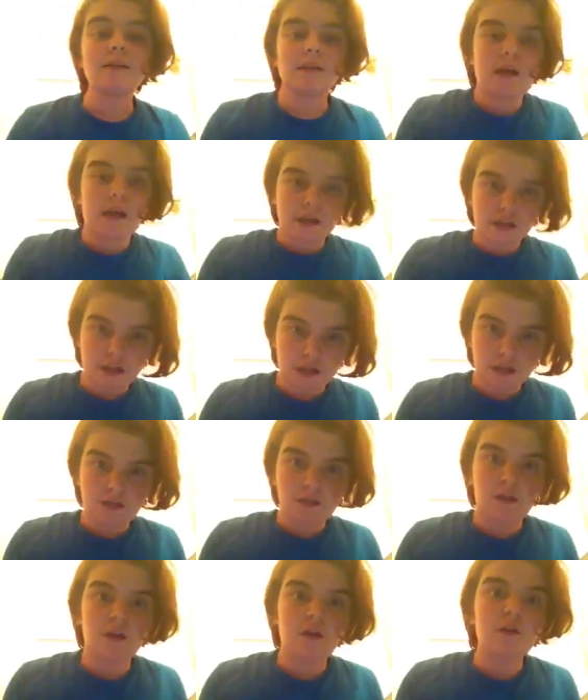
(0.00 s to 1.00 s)
slash
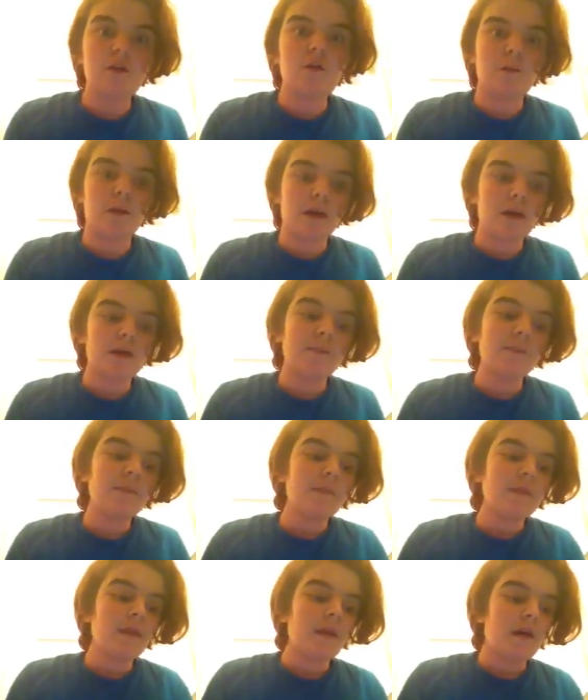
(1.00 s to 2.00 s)
dysautonomia.
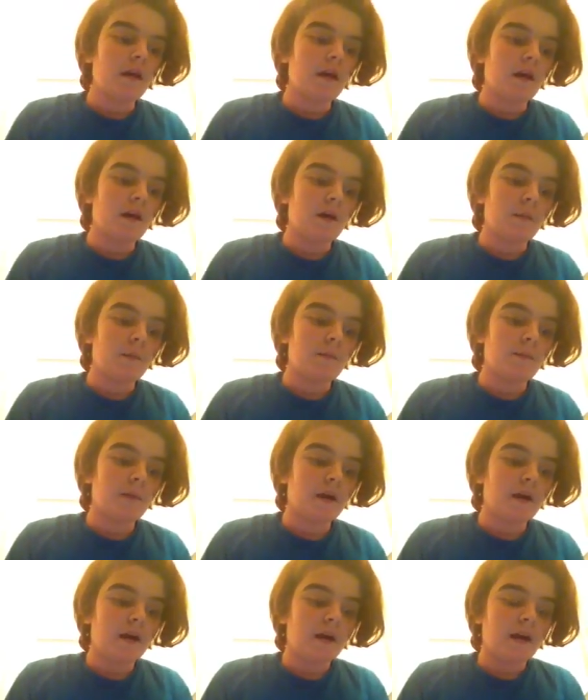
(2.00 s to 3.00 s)
Um,
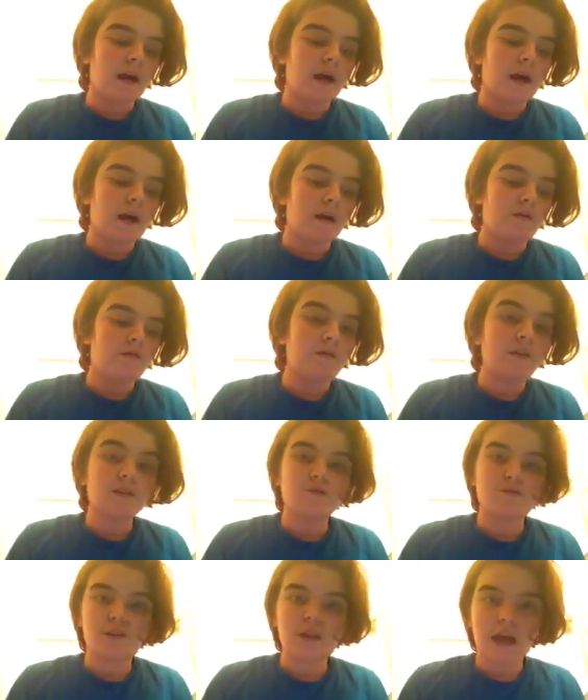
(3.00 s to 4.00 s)
I have
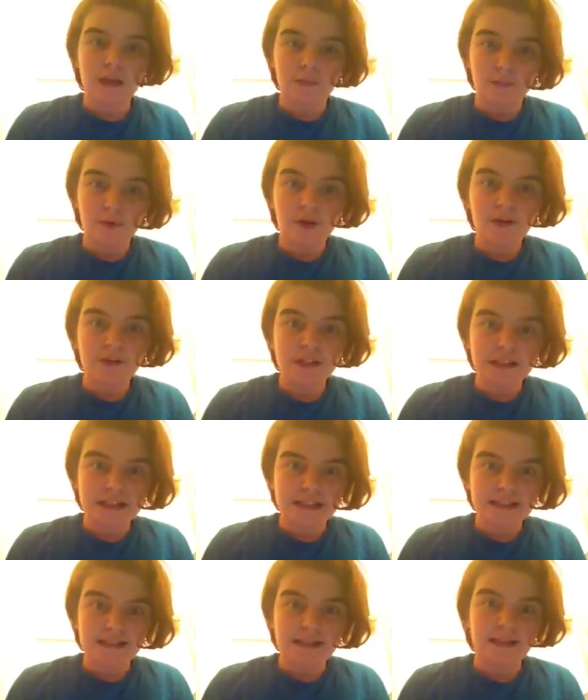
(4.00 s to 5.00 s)
visceral
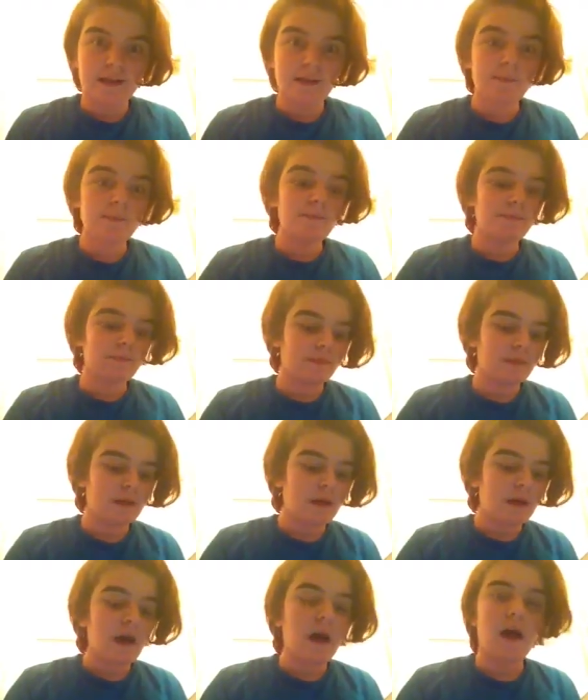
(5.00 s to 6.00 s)
hyperalgesia.
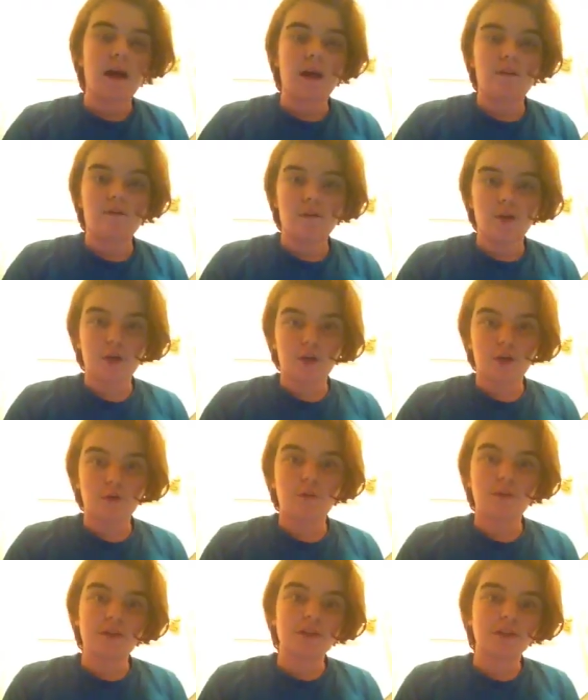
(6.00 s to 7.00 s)
I have GERD,
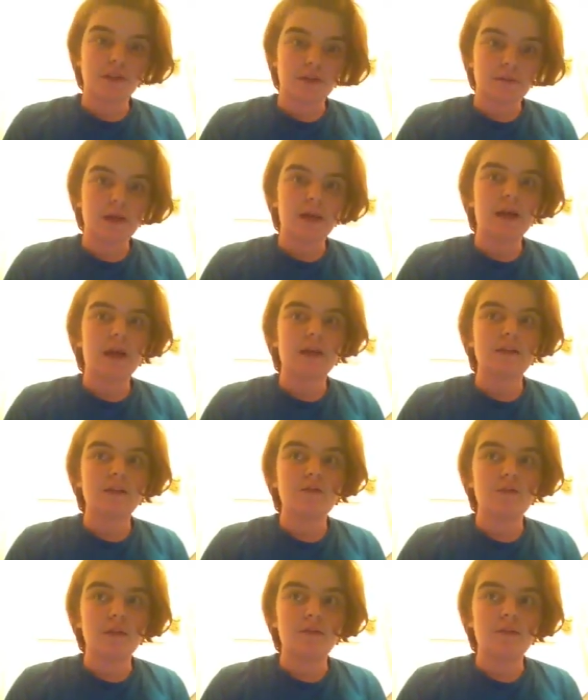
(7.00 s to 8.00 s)
which is stomach
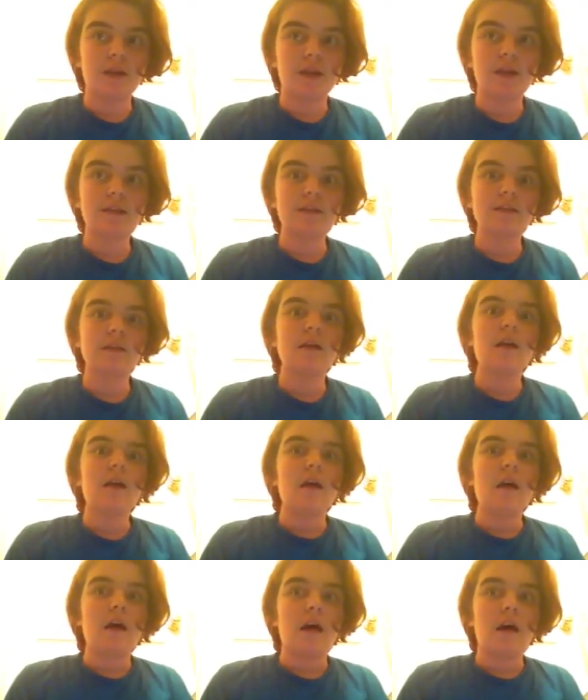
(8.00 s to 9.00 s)
acid reflux.
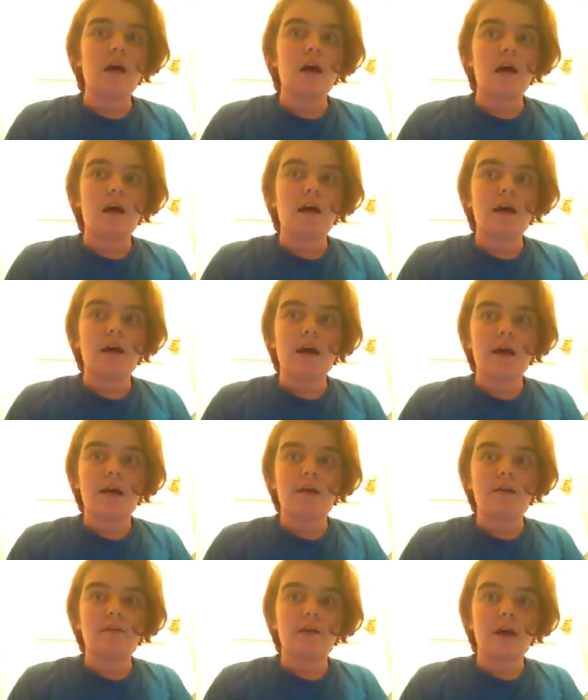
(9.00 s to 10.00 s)
I
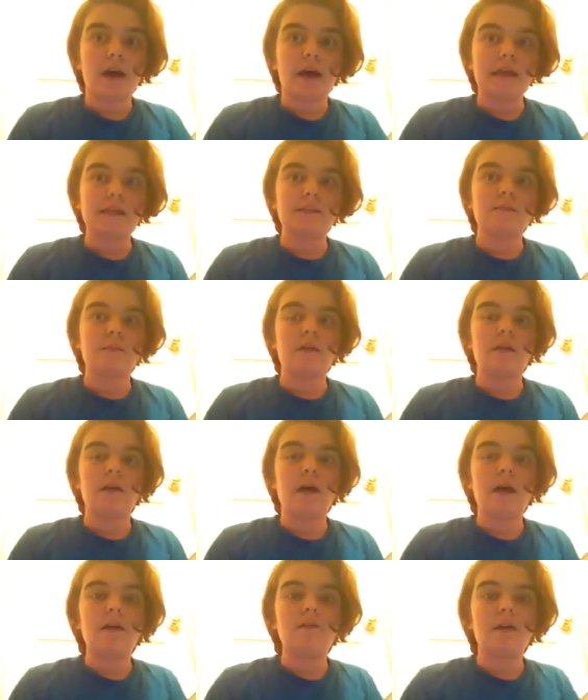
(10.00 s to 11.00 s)
have asthma.
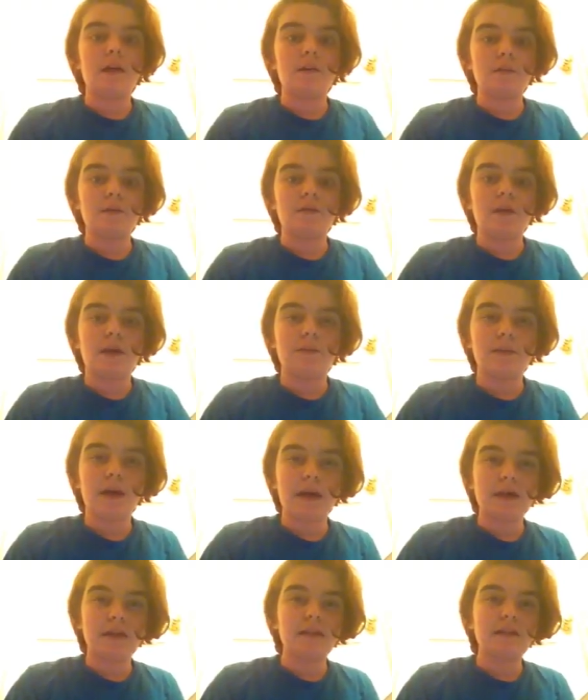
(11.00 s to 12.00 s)
I have amplified
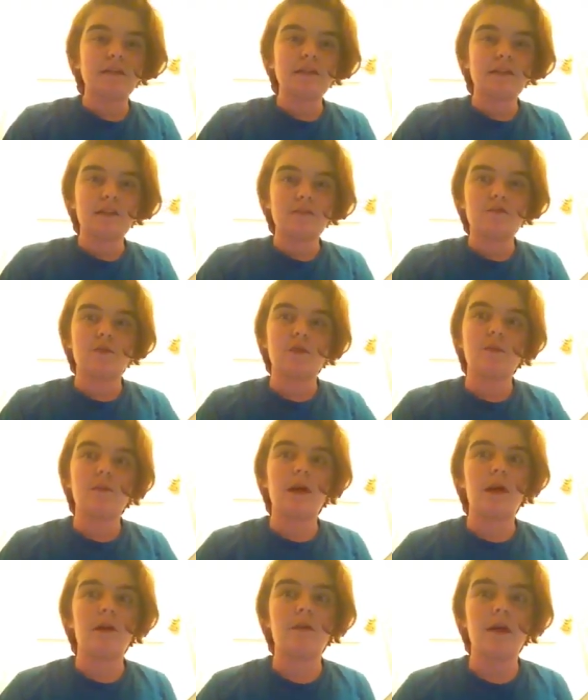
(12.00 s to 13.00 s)
pain syndrome.
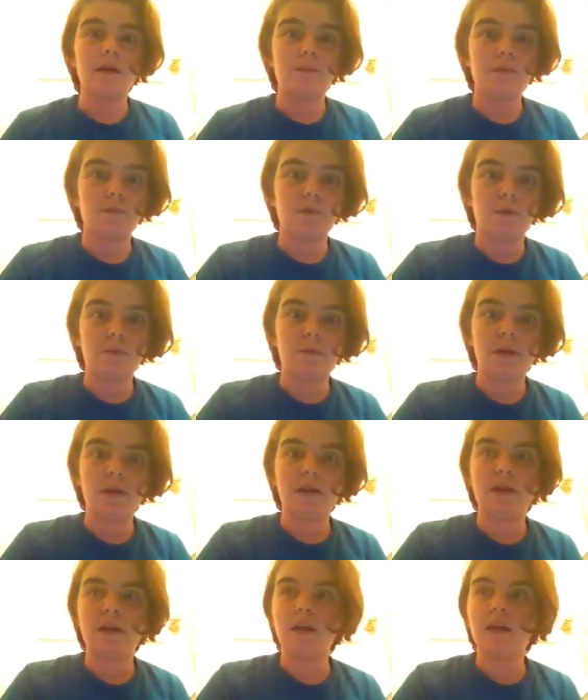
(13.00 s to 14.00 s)
I have
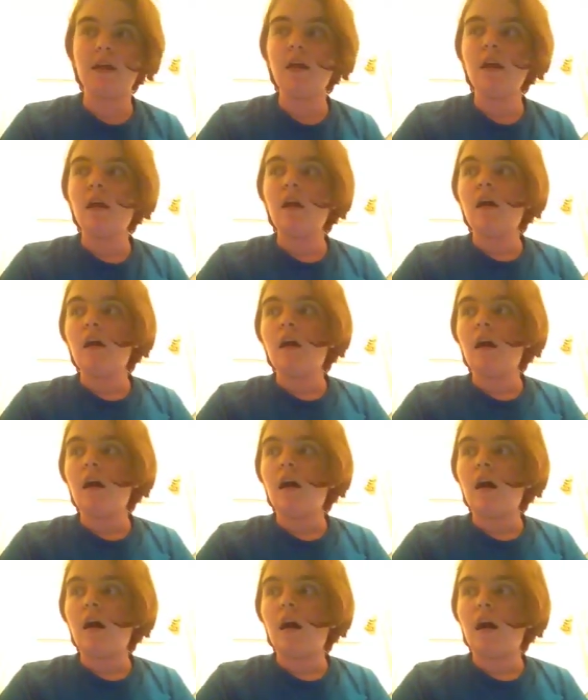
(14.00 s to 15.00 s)
hypermobility.
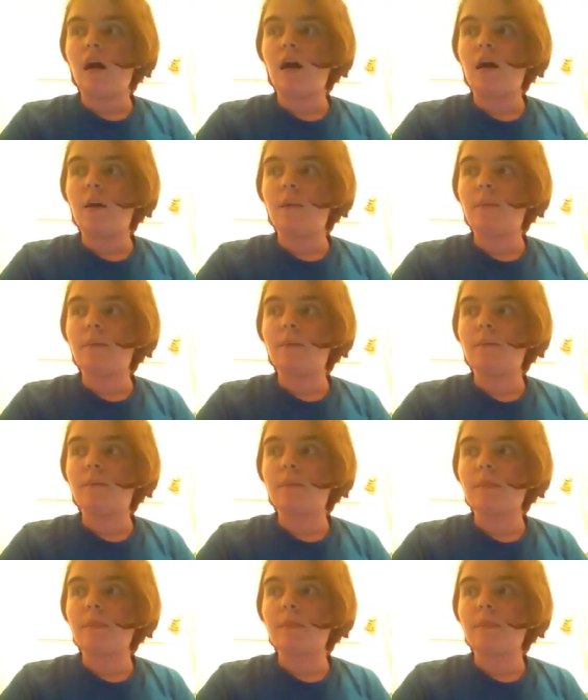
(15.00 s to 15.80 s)
Um,